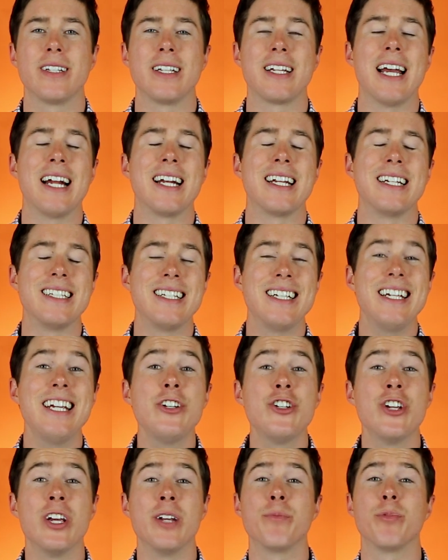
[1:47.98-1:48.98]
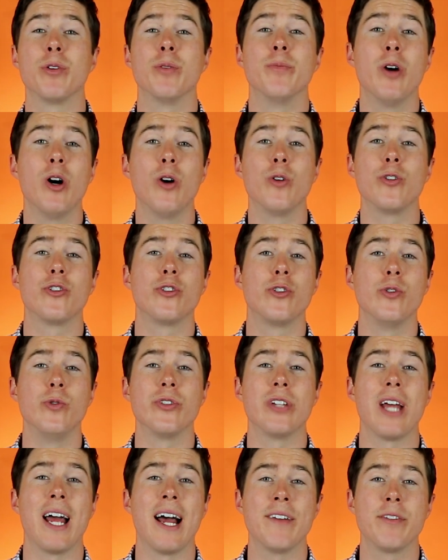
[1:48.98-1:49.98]
to kind of teach and promote
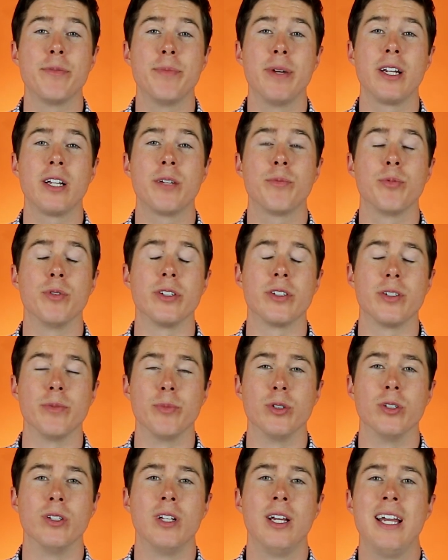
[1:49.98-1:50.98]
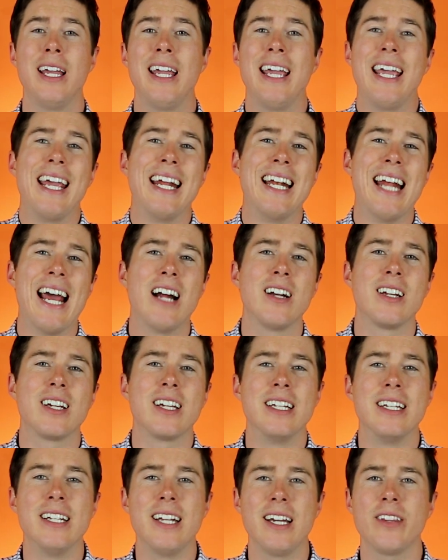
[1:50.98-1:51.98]
students' alphabetic principle and how to
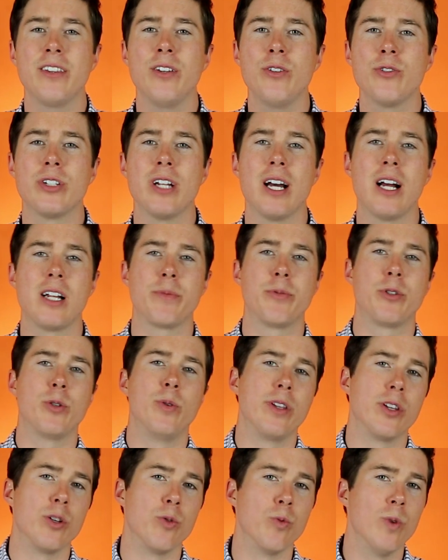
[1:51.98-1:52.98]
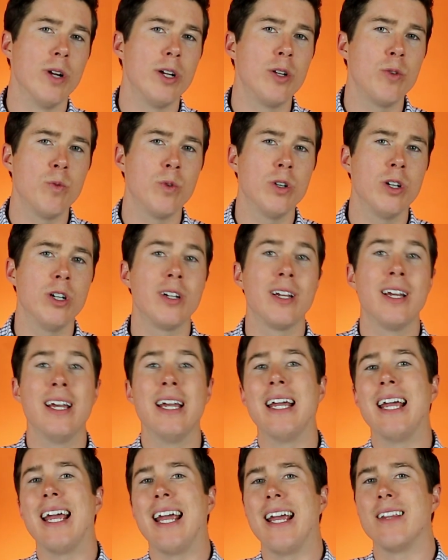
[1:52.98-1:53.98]
connect those dots between the written word
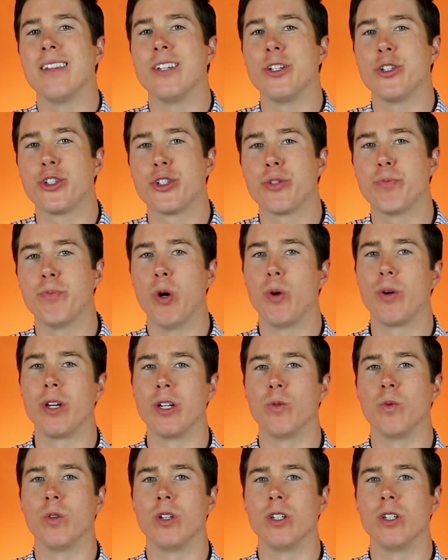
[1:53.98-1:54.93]
and the spoken